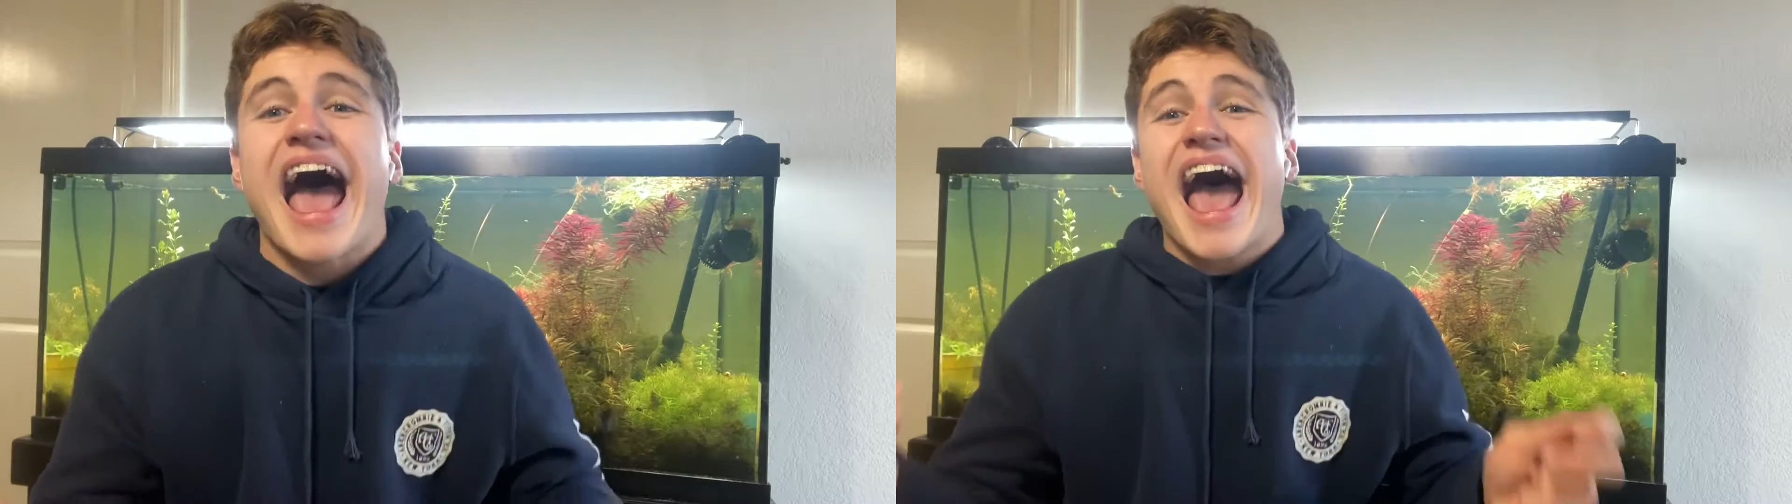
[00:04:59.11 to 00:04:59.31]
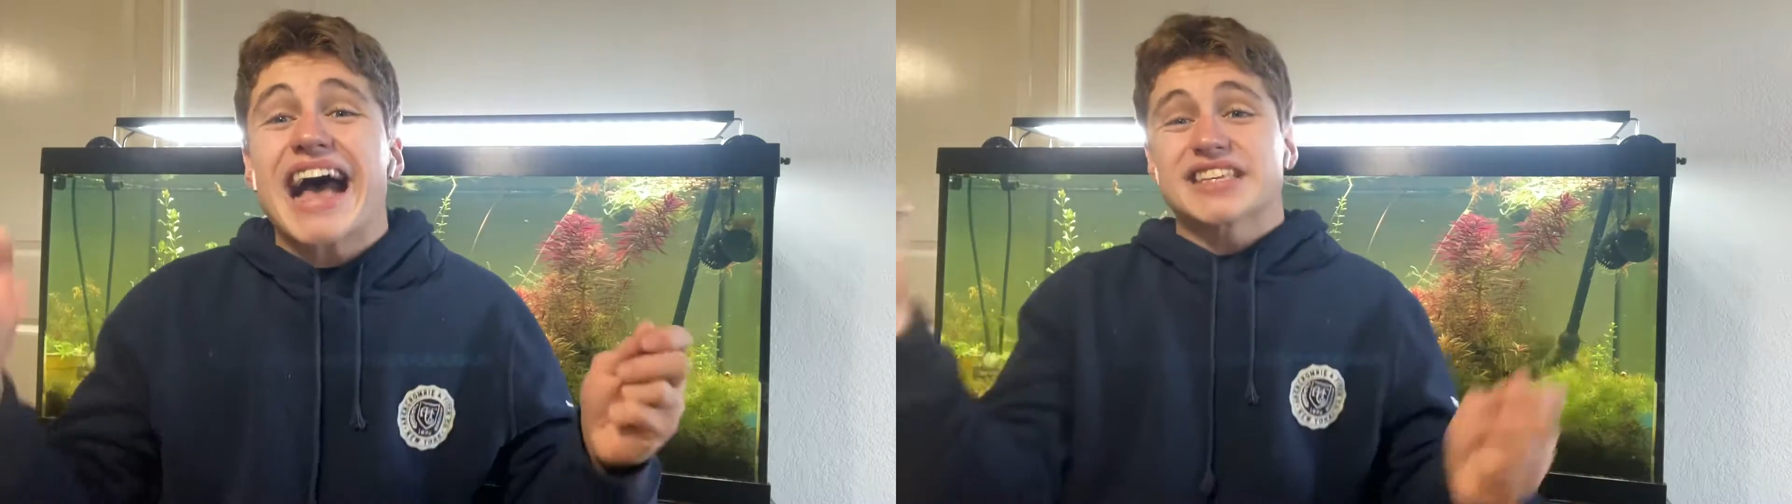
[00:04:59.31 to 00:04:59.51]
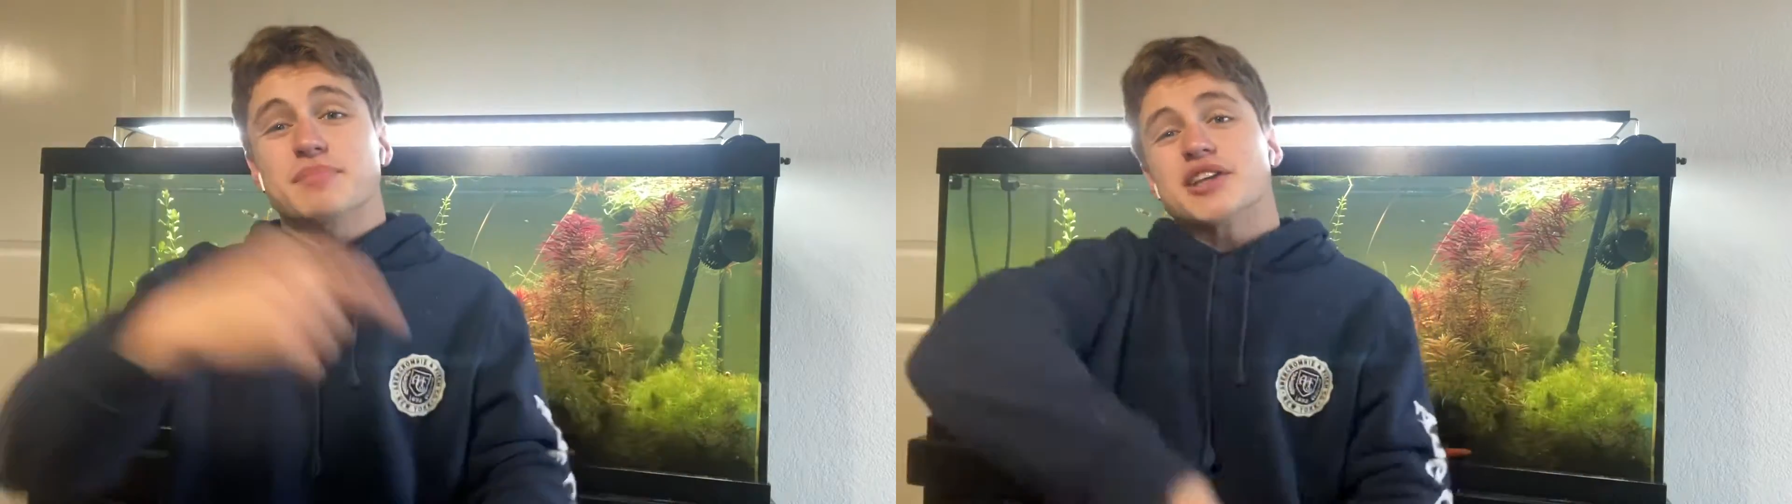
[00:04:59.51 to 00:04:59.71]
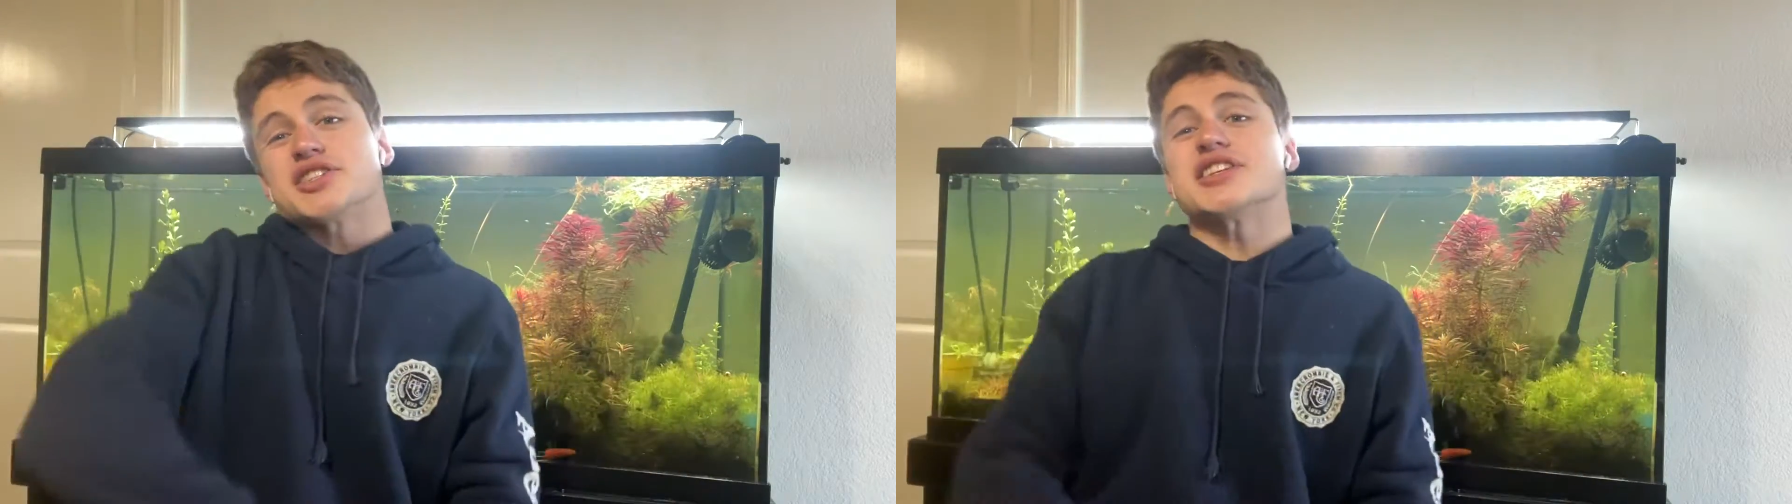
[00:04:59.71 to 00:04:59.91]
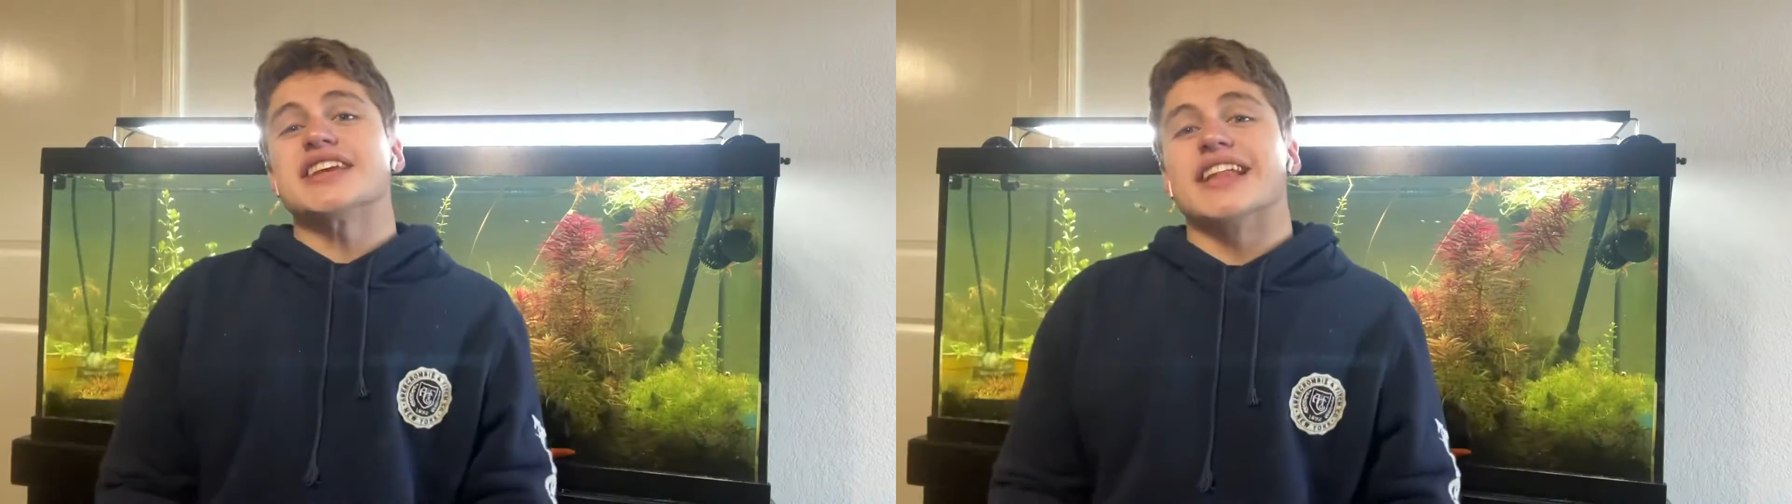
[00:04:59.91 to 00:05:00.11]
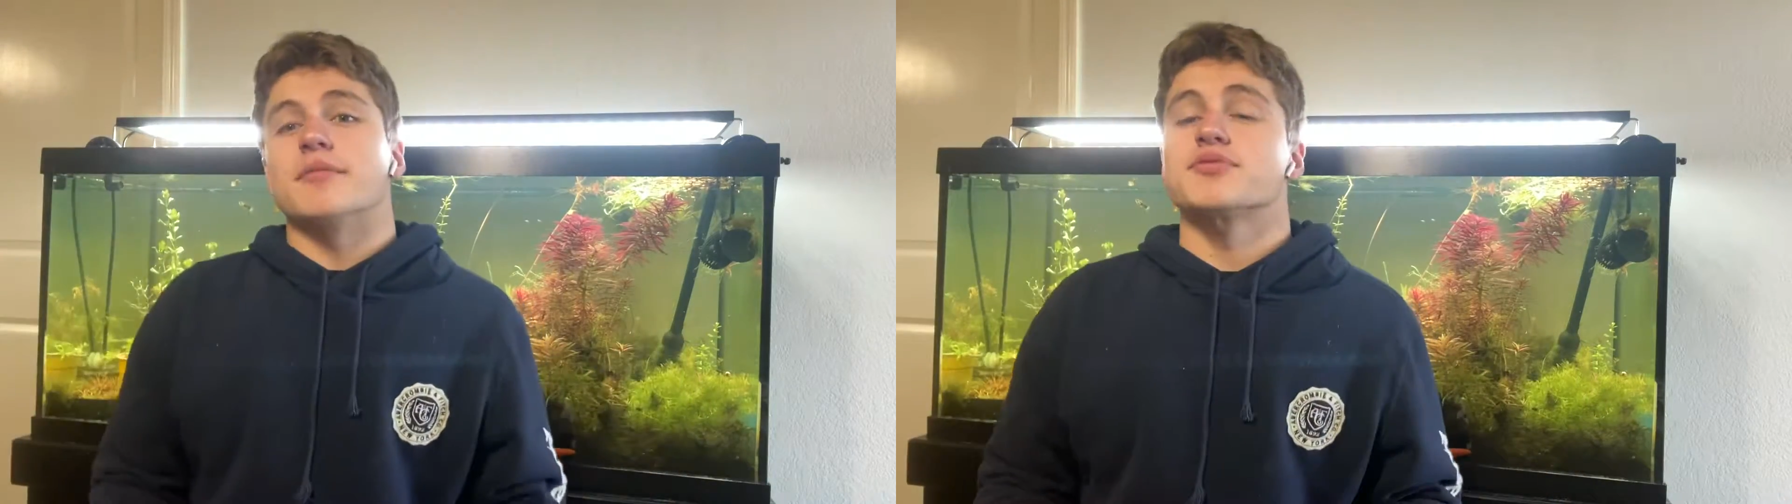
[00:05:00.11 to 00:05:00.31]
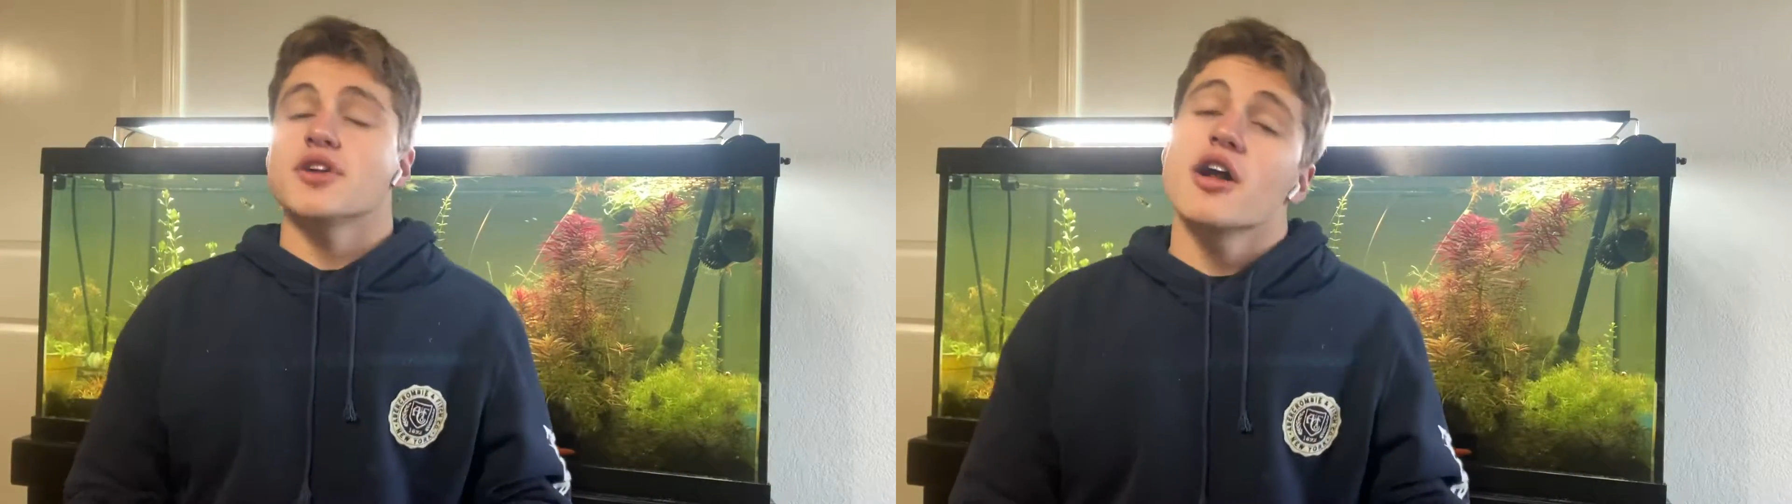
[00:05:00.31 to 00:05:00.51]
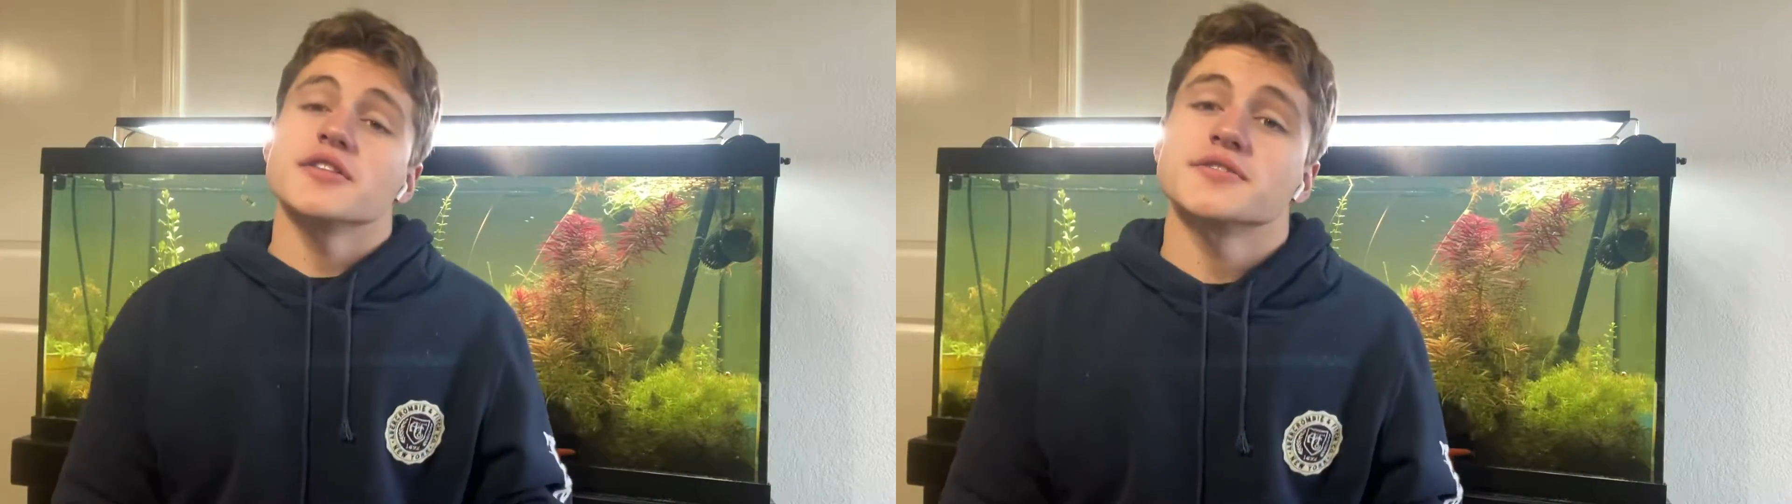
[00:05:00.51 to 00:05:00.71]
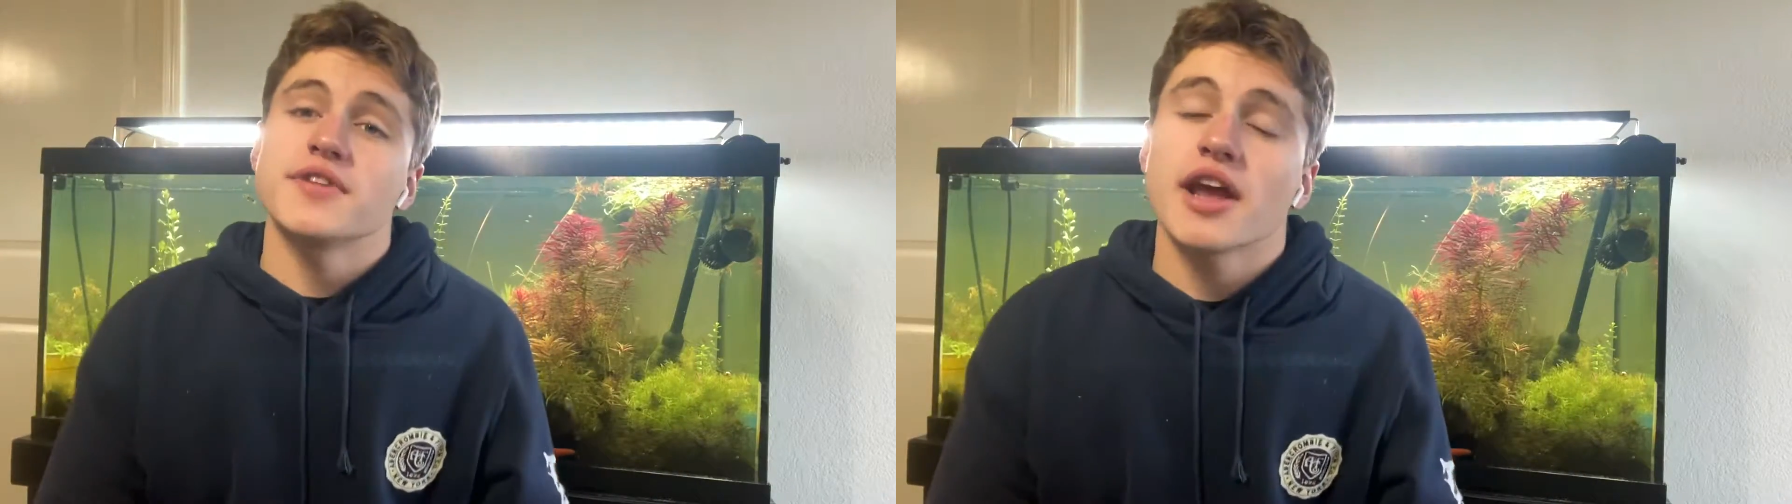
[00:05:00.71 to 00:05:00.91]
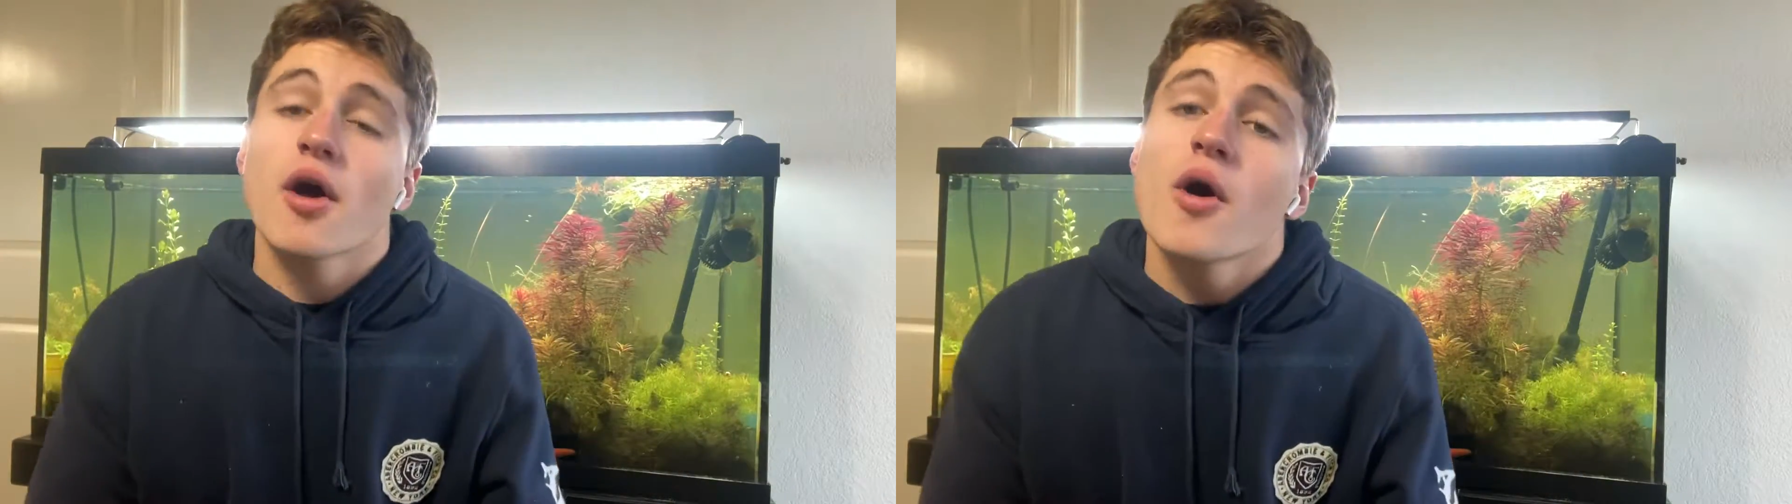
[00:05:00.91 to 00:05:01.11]
As mentioned in the start of this
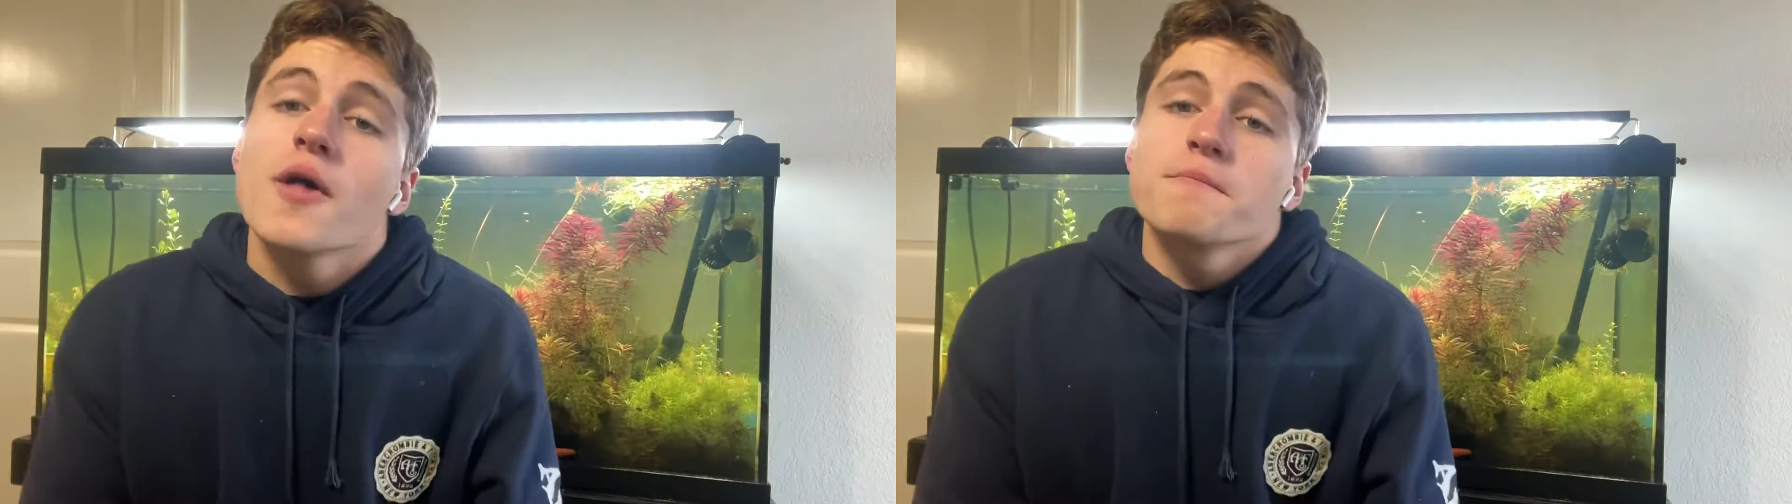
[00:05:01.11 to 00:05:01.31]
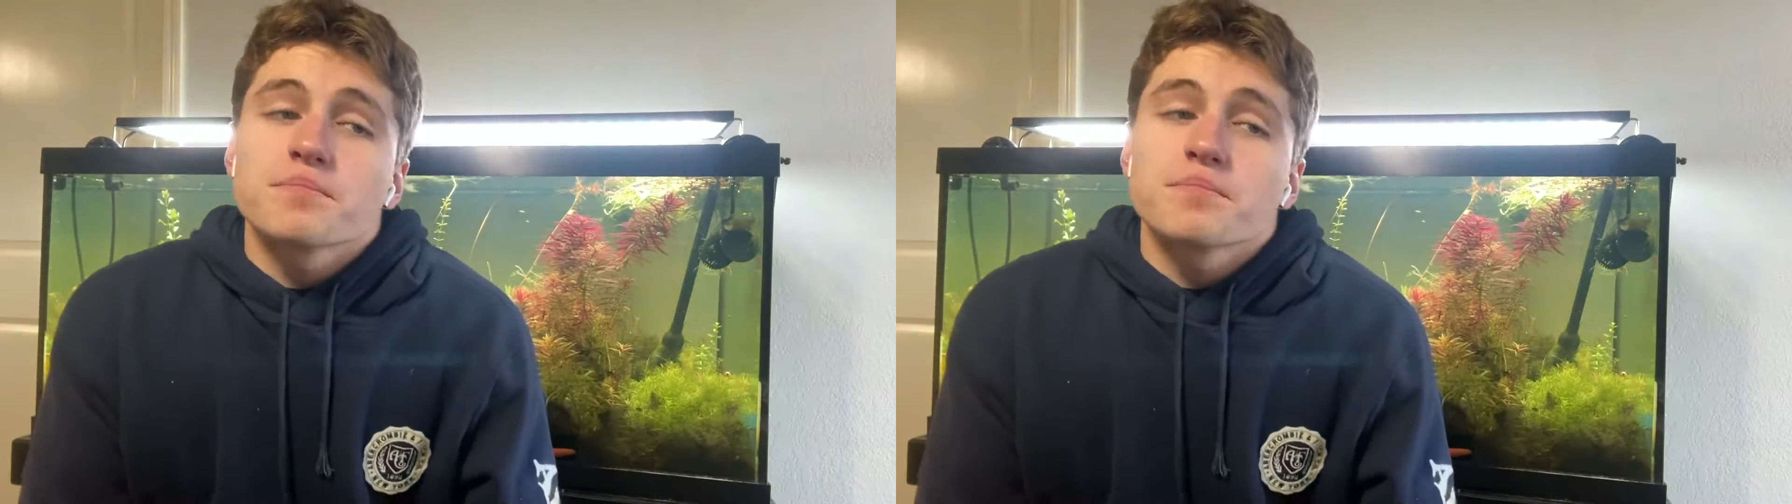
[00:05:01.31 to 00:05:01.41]
video,